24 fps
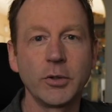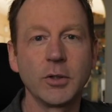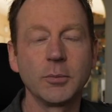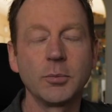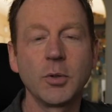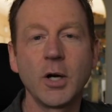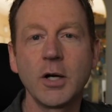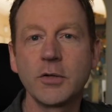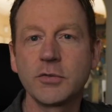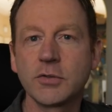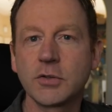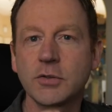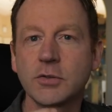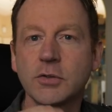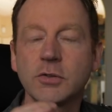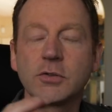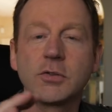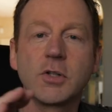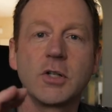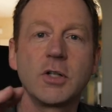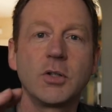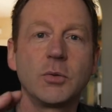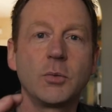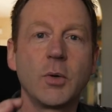Your processor
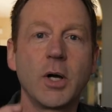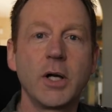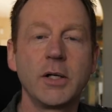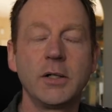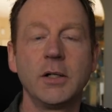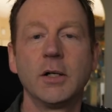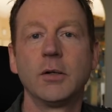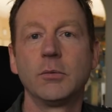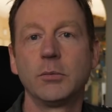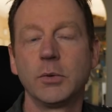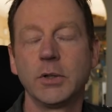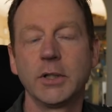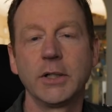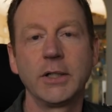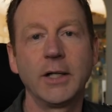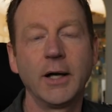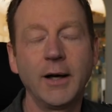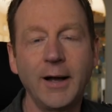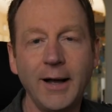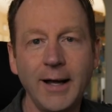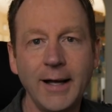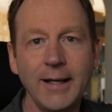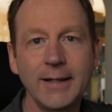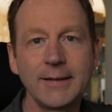is going to run really
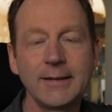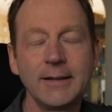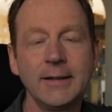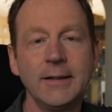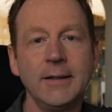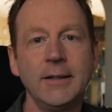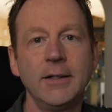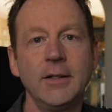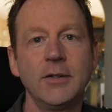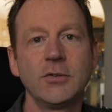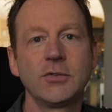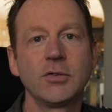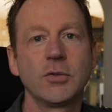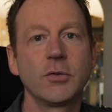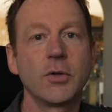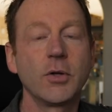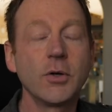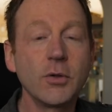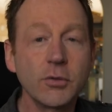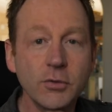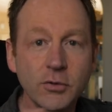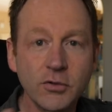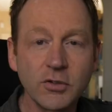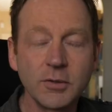hot. So
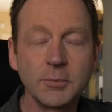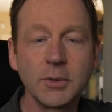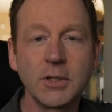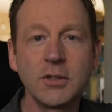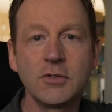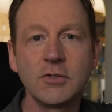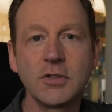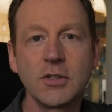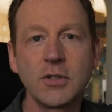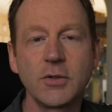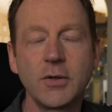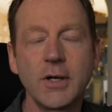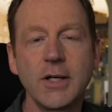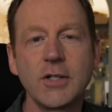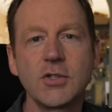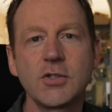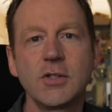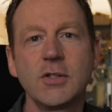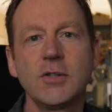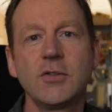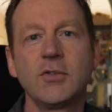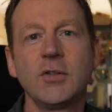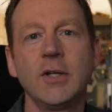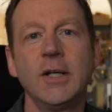those are some
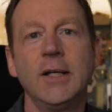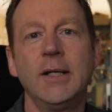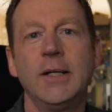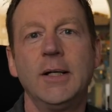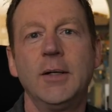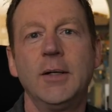considerations.